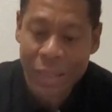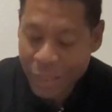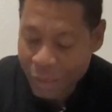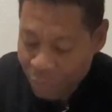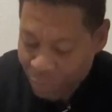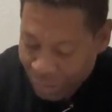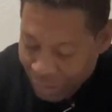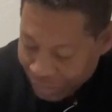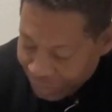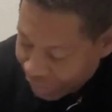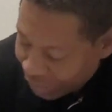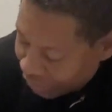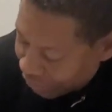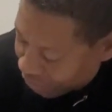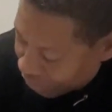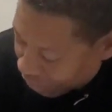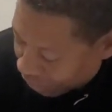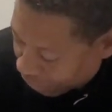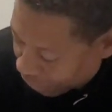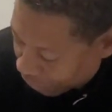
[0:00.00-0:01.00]
You gotta build it,
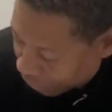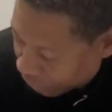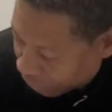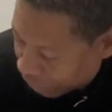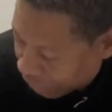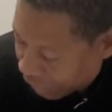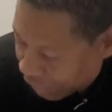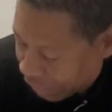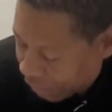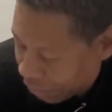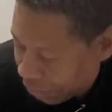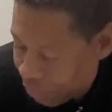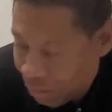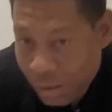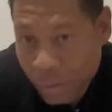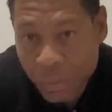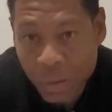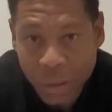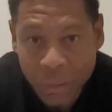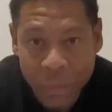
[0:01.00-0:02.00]
so I gotta go
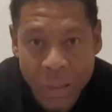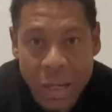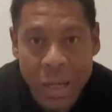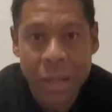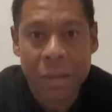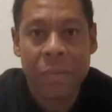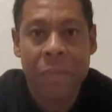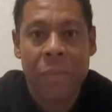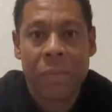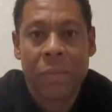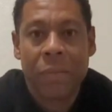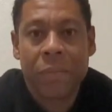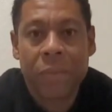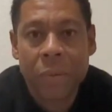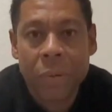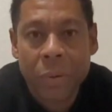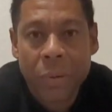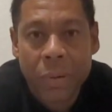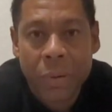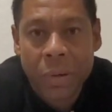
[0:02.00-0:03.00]
see what I've got
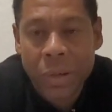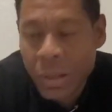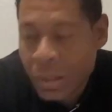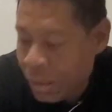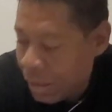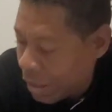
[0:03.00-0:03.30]
for